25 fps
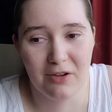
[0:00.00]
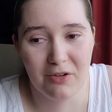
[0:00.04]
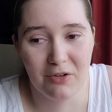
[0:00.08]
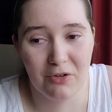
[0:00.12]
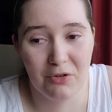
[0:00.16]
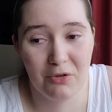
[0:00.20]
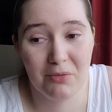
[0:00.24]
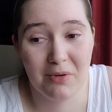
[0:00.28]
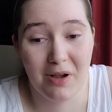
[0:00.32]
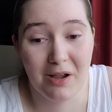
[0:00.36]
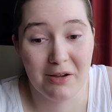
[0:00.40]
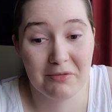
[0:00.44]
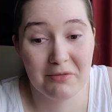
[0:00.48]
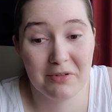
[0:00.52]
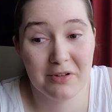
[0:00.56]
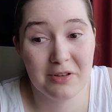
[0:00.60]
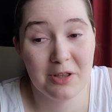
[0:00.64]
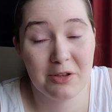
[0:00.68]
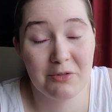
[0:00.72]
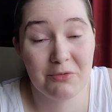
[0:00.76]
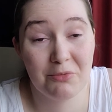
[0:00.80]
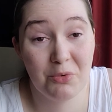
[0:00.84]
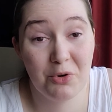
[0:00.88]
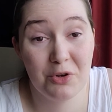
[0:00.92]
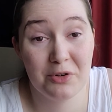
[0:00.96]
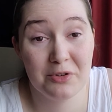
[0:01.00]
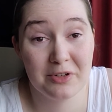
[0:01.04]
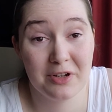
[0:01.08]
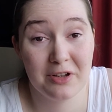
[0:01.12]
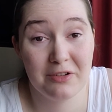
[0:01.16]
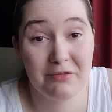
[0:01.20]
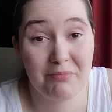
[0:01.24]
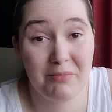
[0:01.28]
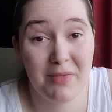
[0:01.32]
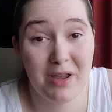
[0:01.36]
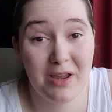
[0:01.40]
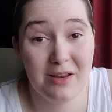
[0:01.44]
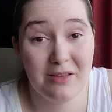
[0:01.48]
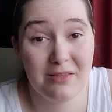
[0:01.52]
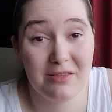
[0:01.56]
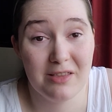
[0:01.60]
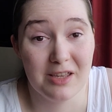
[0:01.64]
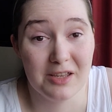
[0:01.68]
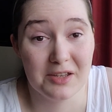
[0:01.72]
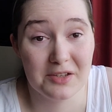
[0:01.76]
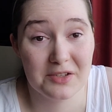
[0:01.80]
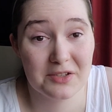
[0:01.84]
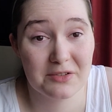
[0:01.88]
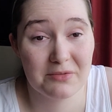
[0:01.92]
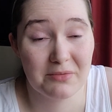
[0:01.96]
who I really wouldn't have made
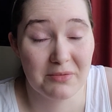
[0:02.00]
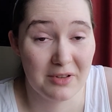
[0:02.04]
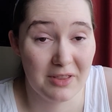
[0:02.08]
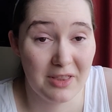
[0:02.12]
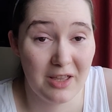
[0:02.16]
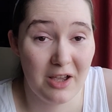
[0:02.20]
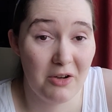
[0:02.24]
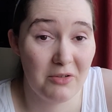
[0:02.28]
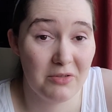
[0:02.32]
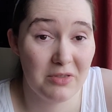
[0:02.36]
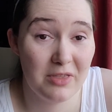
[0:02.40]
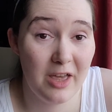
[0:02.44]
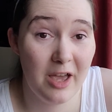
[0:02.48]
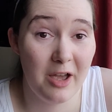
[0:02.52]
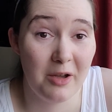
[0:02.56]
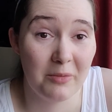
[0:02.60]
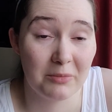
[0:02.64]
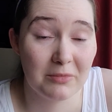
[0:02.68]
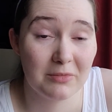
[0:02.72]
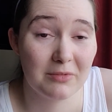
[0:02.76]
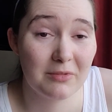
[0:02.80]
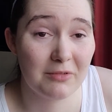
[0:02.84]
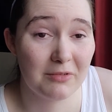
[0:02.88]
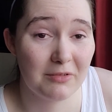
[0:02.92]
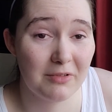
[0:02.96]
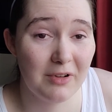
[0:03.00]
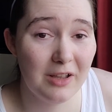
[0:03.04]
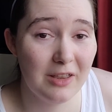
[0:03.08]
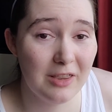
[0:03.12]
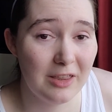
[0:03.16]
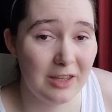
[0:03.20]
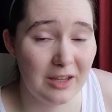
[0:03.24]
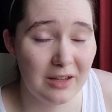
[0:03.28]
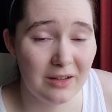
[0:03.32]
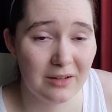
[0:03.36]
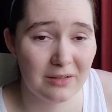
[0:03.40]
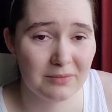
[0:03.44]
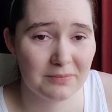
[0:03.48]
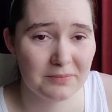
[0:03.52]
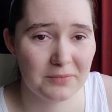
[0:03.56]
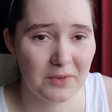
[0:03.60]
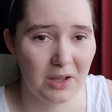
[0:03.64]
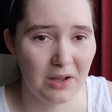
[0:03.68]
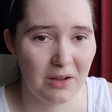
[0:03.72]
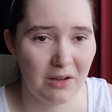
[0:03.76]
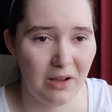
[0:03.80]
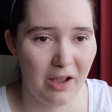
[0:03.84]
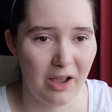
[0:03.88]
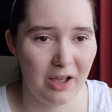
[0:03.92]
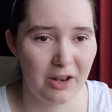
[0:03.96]
this without them. Really,
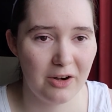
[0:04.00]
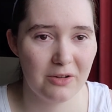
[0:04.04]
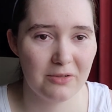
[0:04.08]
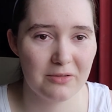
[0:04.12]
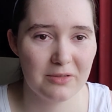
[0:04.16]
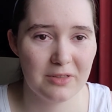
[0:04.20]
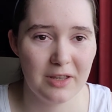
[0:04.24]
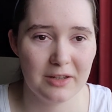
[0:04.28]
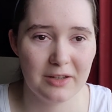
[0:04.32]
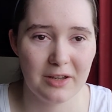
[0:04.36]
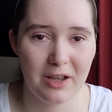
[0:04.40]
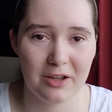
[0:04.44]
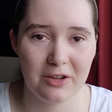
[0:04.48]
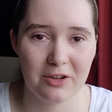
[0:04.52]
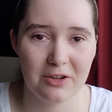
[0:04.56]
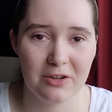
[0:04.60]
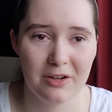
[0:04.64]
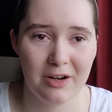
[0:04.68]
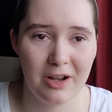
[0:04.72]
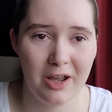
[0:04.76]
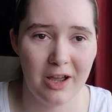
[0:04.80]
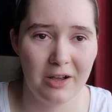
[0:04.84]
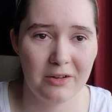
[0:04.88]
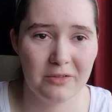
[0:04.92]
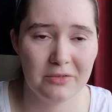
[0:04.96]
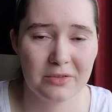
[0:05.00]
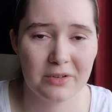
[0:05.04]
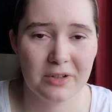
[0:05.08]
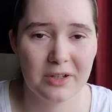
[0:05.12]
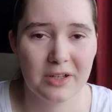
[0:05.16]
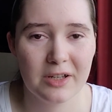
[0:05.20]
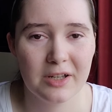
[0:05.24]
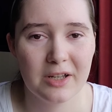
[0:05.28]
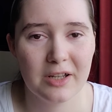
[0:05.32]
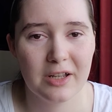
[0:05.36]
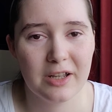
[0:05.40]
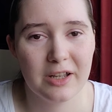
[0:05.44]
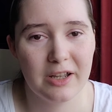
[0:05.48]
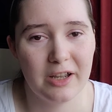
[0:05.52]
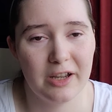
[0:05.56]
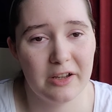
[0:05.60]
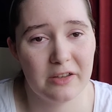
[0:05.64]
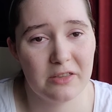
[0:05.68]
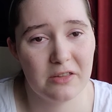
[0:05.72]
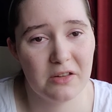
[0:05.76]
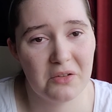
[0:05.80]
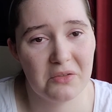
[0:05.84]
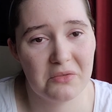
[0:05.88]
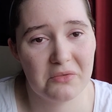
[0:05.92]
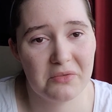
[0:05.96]
I don't think I could have.
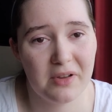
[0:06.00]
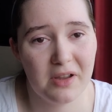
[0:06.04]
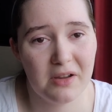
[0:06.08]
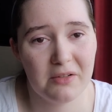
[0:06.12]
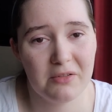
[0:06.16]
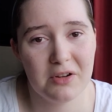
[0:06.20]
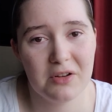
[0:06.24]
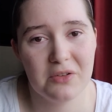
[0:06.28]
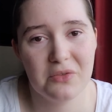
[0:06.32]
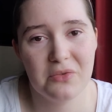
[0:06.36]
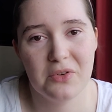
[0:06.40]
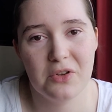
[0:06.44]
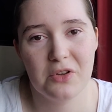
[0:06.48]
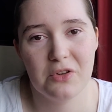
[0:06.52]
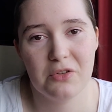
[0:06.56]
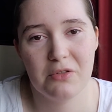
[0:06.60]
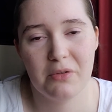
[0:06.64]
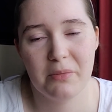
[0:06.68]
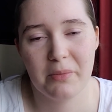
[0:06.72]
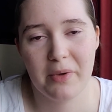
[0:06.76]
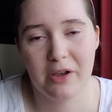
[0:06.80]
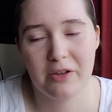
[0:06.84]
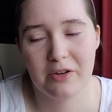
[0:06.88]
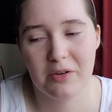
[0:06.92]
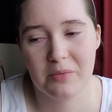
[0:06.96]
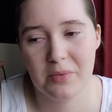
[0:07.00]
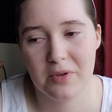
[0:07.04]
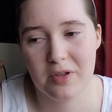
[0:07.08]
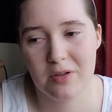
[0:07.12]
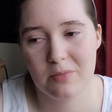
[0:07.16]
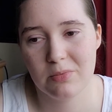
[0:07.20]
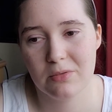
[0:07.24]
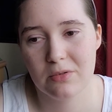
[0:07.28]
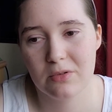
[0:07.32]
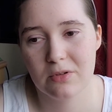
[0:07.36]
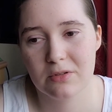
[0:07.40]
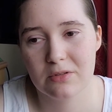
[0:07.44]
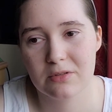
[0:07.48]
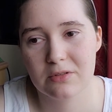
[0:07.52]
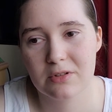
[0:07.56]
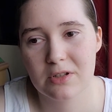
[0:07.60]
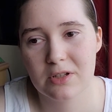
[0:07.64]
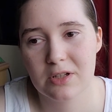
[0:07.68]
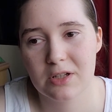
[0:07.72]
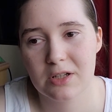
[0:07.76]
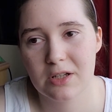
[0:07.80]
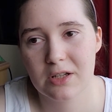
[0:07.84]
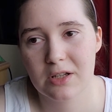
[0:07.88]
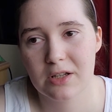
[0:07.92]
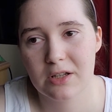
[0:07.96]
And the very few amount of people
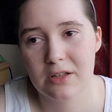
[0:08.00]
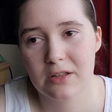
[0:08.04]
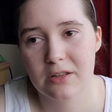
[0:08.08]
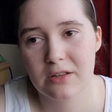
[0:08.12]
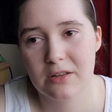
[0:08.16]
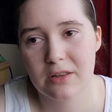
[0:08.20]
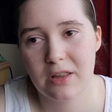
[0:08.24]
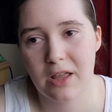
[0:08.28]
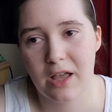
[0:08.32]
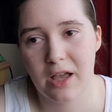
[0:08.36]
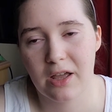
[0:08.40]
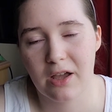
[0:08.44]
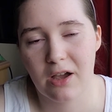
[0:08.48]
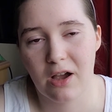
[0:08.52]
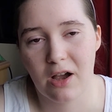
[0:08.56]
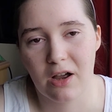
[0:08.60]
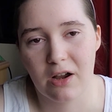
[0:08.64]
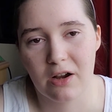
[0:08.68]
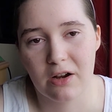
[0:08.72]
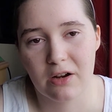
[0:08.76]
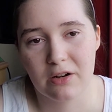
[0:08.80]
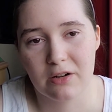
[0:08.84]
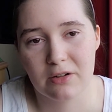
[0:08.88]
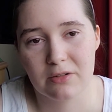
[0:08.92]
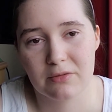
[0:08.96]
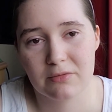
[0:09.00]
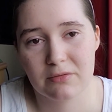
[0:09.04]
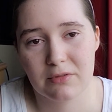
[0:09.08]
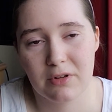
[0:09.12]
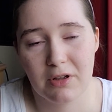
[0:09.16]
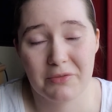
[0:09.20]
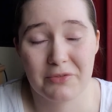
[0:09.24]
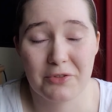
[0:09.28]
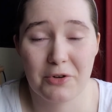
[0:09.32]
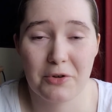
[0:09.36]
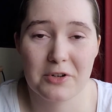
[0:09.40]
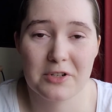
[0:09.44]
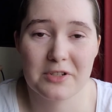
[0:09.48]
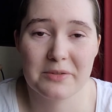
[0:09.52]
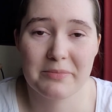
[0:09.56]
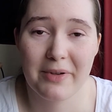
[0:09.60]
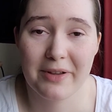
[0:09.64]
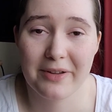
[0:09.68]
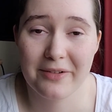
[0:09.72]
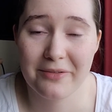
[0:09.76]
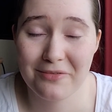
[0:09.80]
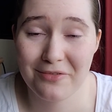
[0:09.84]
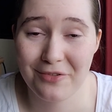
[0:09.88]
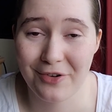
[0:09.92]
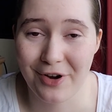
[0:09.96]
that are, of course,
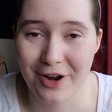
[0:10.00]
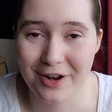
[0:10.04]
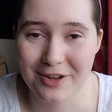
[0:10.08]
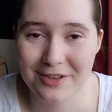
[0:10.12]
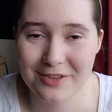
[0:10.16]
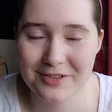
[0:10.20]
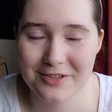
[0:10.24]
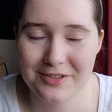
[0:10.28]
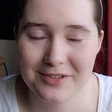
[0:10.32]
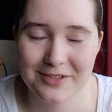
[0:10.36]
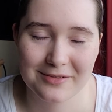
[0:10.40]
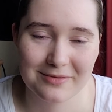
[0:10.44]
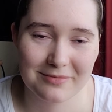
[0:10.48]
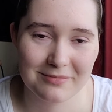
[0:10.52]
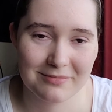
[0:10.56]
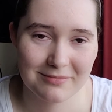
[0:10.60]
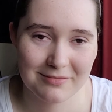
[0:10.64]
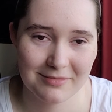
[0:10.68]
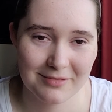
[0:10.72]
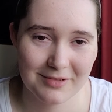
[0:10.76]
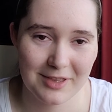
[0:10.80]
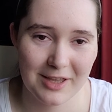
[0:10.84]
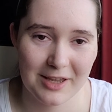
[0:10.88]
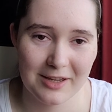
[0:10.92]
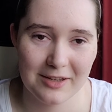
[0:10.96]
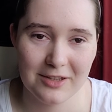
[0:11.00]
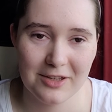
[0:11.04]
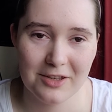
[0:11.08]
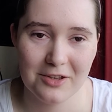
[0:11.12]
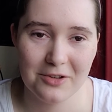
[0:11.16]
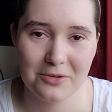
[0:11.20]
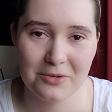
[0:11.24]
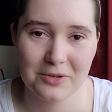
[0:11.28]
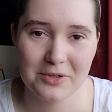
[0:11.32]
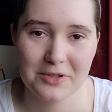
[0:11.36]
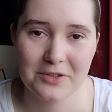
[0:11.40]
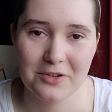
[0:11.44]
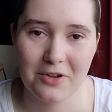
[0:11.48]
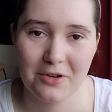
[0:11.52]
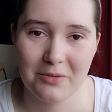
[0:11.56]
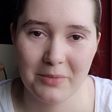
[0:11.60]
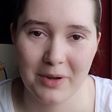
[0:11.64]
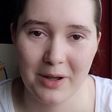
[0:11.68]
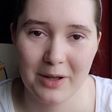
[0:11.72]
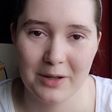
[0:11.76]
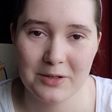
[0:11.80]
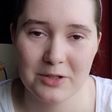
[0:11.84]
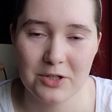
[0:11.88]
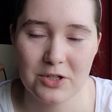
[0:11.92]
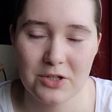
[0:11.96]
my friends, thank you so
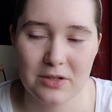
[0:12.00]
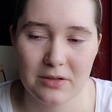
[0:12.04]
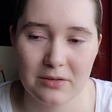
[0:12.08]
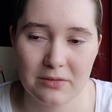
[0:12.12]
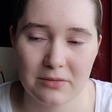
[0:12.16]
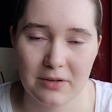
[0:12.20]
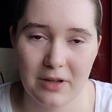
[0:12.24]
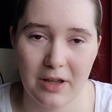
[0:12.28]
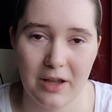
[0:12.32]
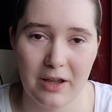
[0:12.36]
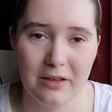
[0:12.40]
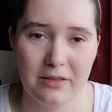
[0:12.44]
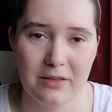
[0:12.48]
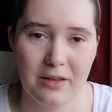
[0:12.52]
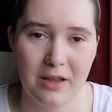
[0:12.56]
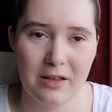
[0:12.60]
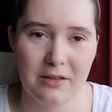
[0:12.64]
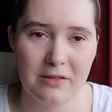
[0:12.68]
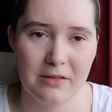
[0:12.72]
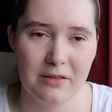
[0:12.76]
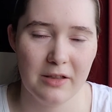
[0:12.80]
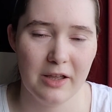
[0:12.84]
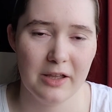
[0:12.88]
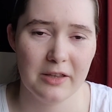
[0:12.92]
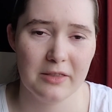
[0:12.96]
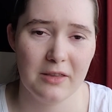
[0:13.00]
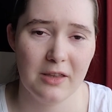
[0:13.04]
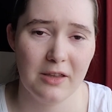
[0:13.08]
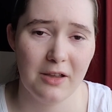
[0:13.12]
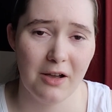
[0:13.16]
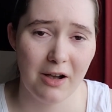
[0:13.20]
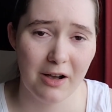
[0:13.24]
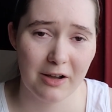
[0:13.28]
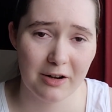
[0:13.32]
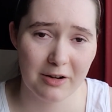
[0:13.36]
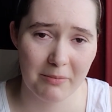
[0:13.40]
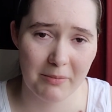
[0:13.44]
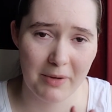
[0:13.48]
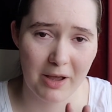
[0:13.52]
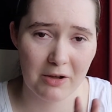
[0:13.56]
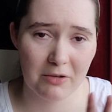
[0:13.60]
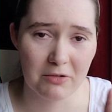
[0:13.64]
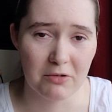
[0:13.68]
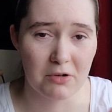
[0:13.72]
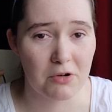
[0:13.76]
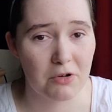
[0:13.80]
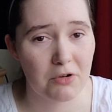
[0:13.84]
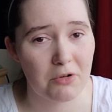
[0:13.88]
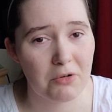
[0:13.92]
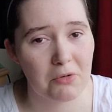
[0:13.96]
much. And then like the odd
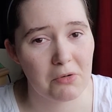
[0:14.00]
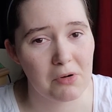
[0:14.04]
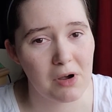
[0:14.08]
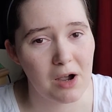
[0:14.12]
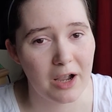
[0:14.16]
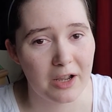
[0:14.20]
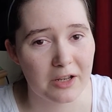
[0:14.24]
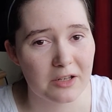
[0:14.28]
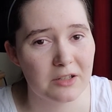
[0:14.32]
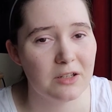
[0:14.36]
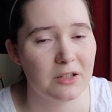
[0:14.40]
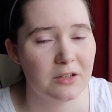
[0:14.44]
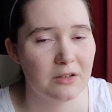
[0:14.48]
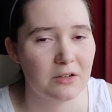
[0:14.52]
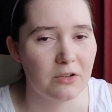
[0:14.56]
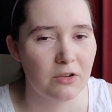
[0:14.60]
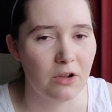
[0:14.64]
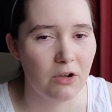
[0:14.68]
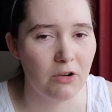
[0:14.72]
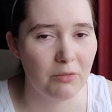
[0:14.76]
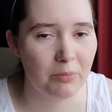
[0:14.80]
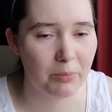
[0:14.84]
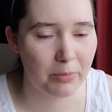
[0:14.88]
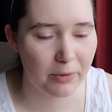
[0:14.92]
amount who I didn't know